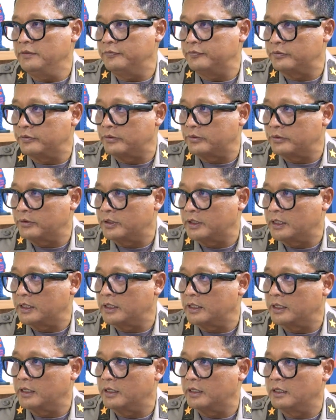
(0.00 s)
for
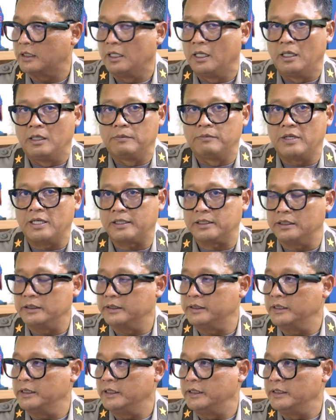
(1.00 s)

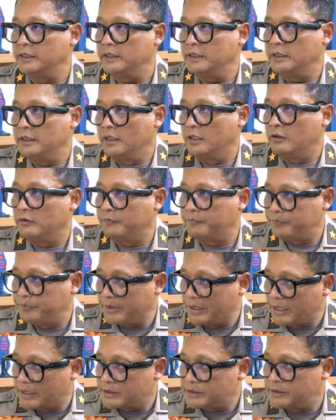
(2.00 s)
bachelor degree, or
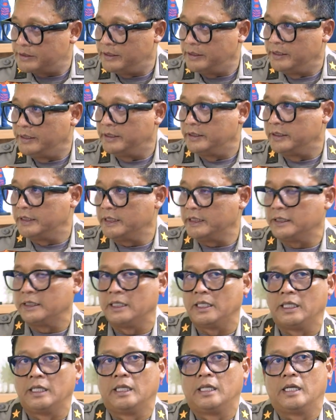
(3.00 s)
PhD degree,
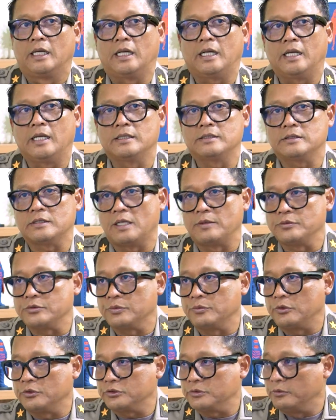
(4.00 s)
and some
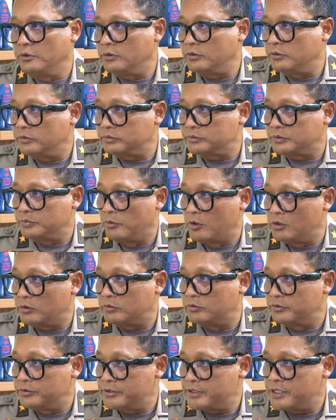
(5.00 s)
small
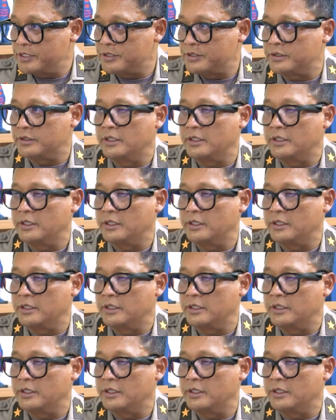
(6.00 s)
courses.